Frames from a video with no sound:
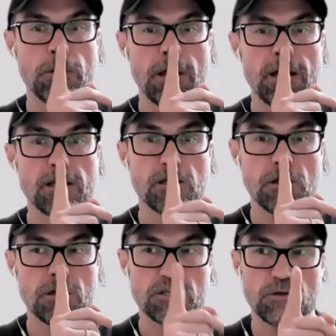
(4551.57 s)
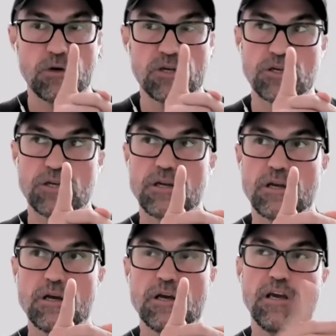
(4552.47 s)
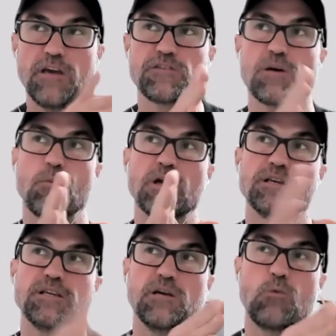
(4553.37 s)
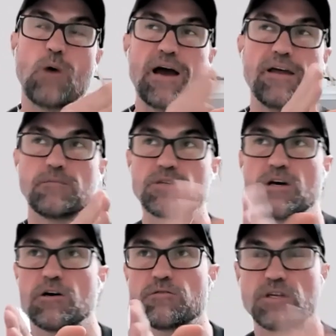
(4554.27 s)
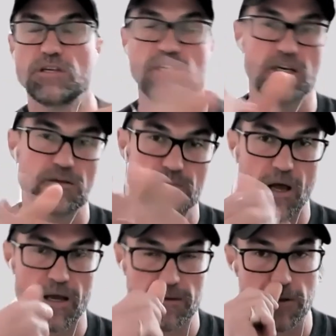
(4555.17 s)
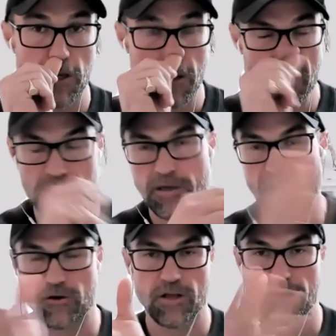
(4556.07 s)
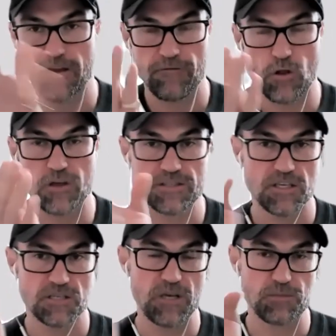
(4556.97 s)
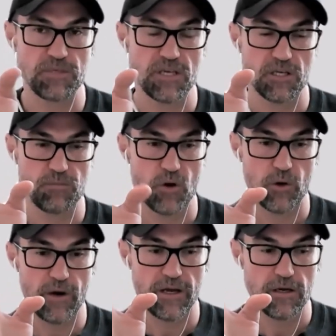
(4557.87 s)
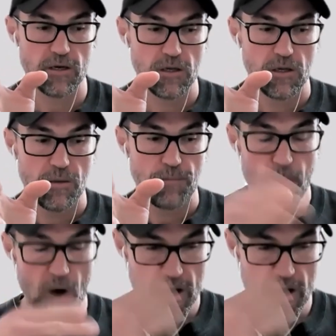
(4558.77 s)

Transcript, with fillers: that, can I ask yeah. a question? if someone did weigh themselves and did like you know they calculated they've lost this much percentage body weight my